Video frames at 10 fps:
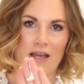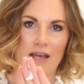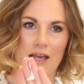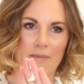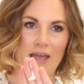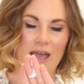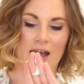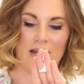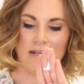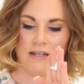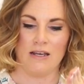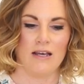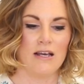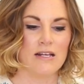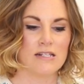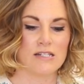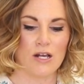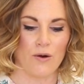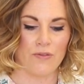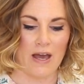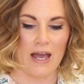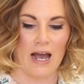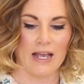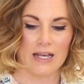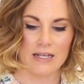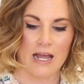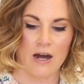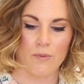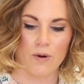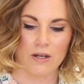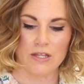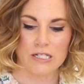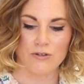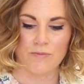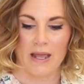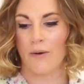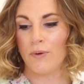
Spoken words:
in my hand, so that I can now work this through my hair.